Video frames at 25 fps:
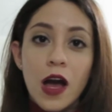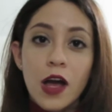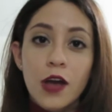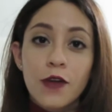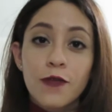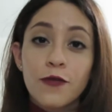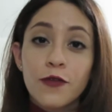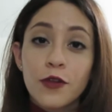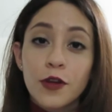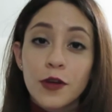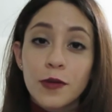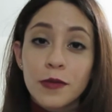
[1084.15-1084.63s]
a
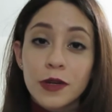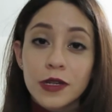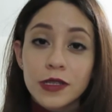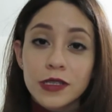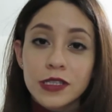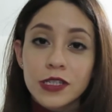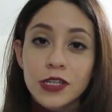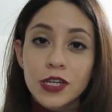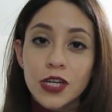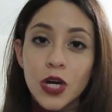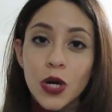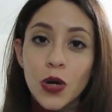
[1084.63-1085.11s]
few
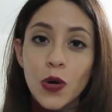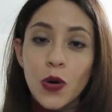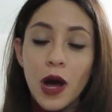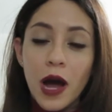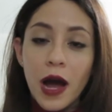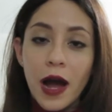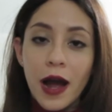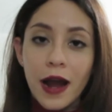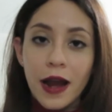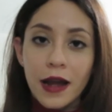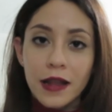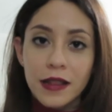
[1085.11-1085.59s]
months ago
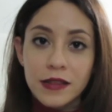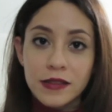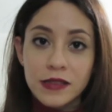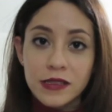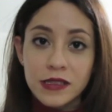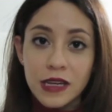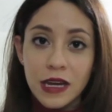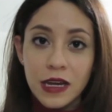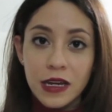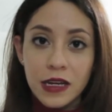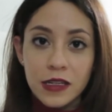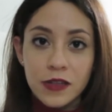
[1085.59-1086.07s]
I
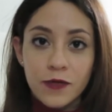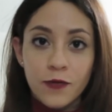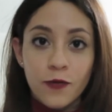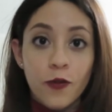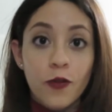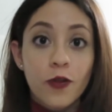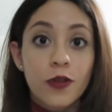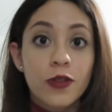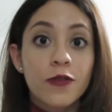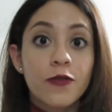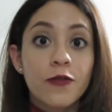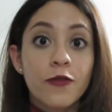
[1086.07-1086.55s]
decided
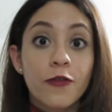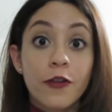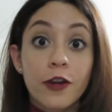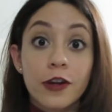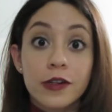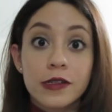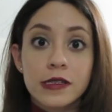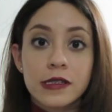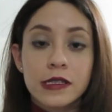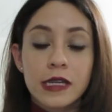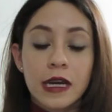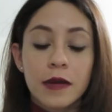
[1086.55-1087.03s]
for the
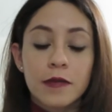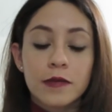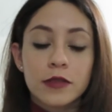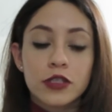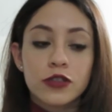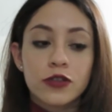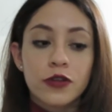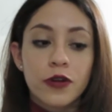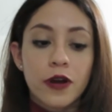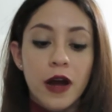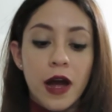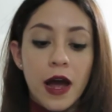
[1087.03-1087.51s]
first time
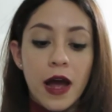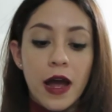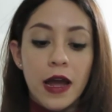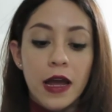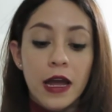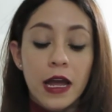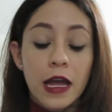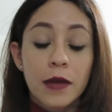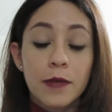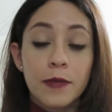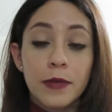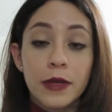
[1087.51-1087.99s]
try
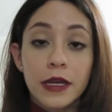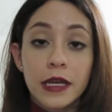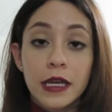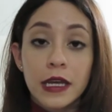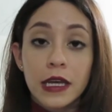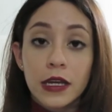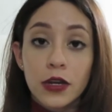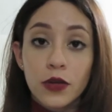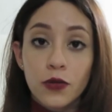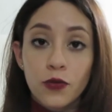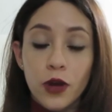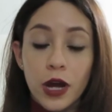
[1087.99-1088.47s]
a
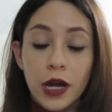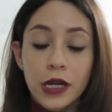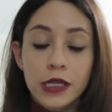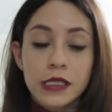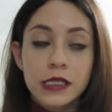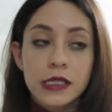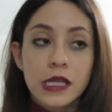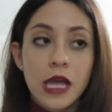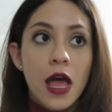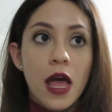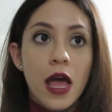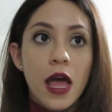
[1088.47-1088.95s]
bikini
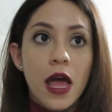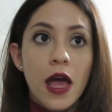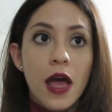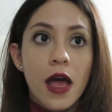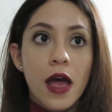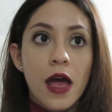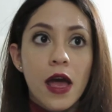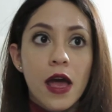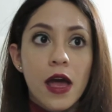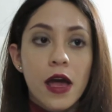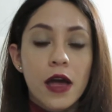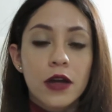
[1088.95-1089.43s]
wax,
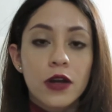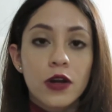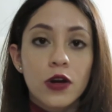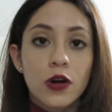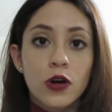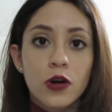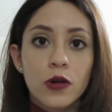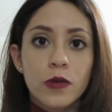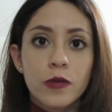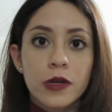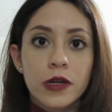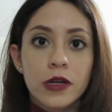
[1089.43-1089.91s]
and
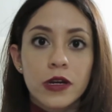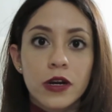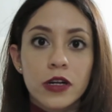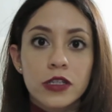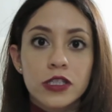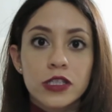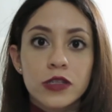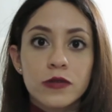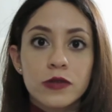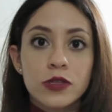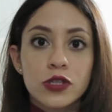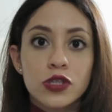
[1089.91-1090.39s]
oh my
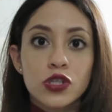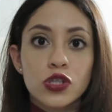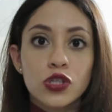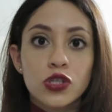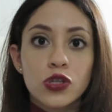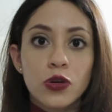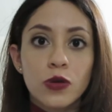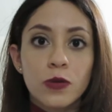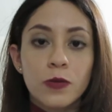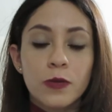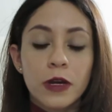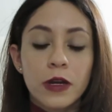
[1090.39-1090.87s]
gosh, it was
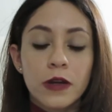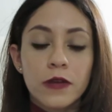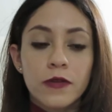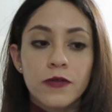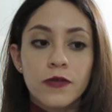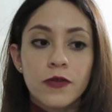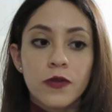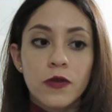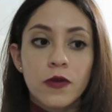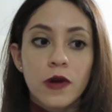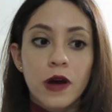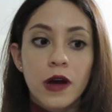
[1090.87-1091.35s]
so
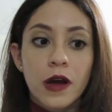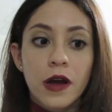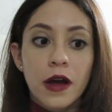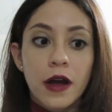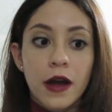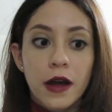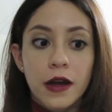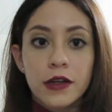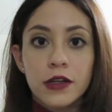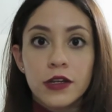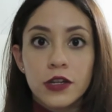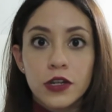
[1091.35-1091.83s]
painful.
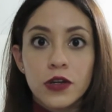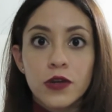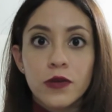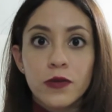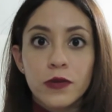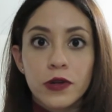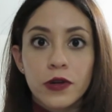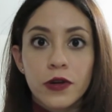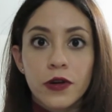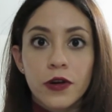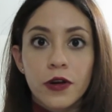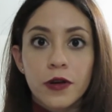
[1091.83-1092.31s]
I knew it
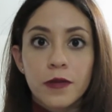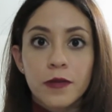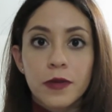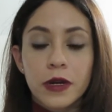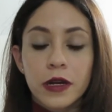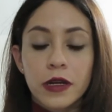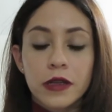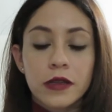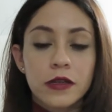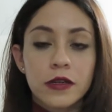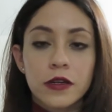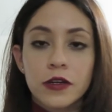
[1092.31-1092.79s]
would hurt, but
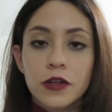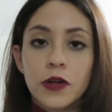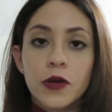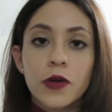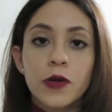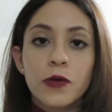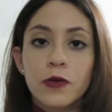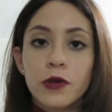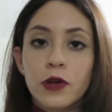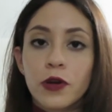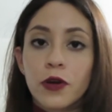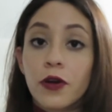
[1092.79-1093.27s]
I didn't know
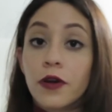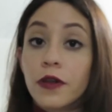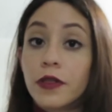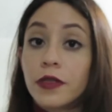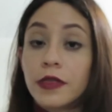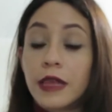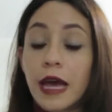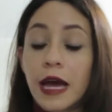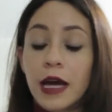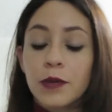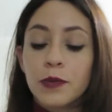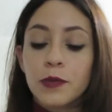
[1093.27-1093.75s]
it would hurt
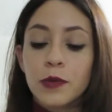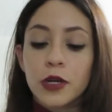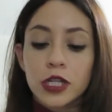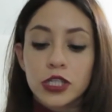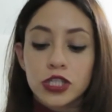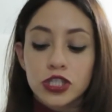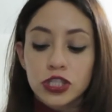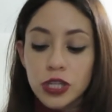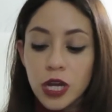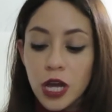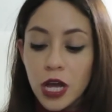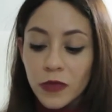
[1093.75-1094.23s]
that
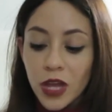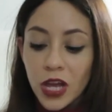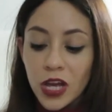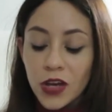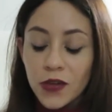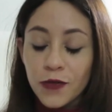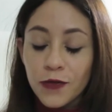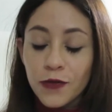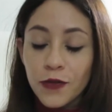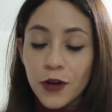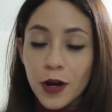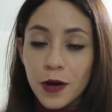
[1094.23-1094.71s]
much.
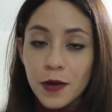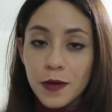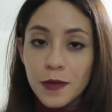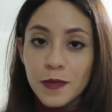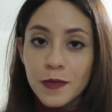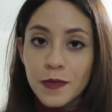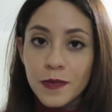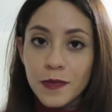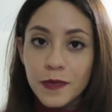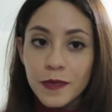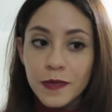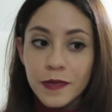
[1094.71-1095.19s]

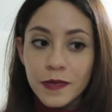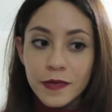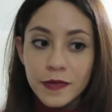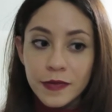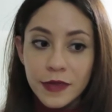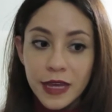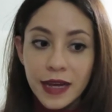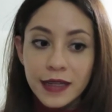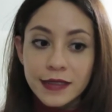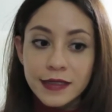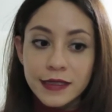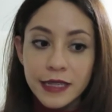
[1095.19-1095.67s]
From
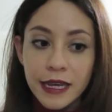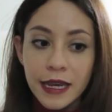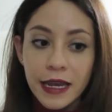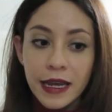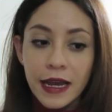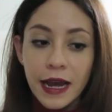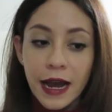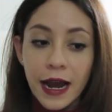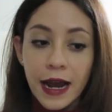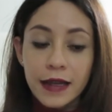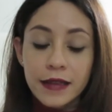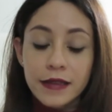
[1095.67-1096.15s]
that
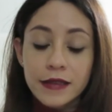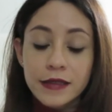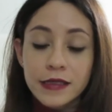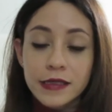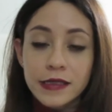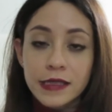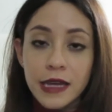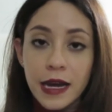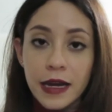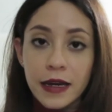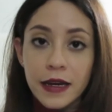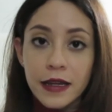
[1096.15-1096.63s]
day I
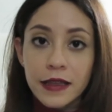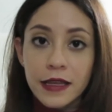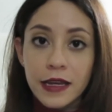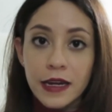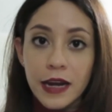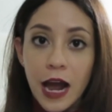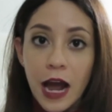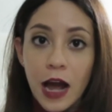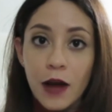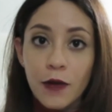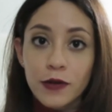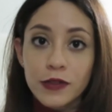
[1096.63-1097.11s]
decided
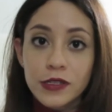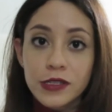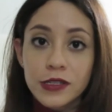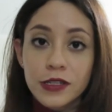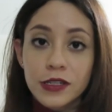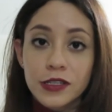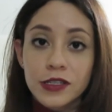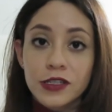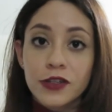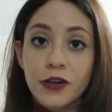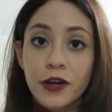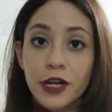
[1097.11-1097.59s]
that I was
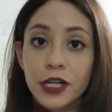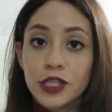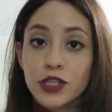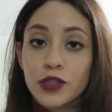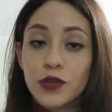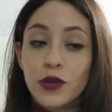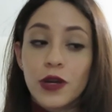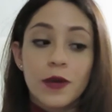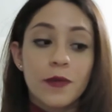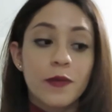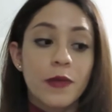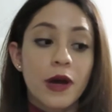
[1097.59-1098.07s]
gonna start
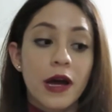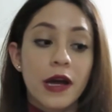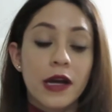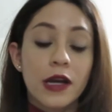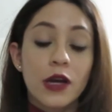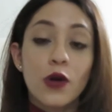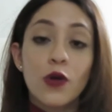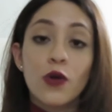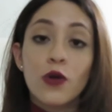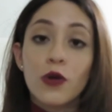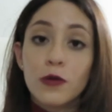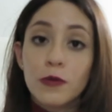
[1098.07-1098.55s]
doing my
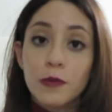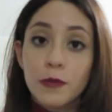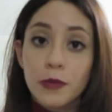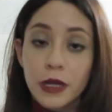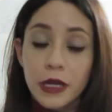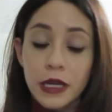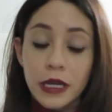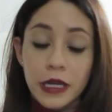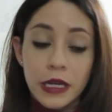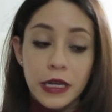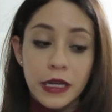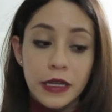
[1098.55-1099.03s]
own
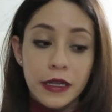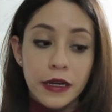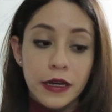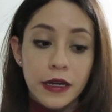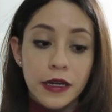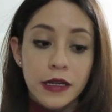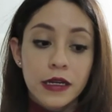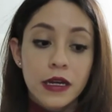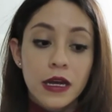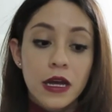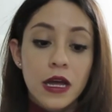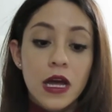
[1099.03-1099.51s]
bikini
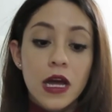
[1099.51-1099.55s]
line,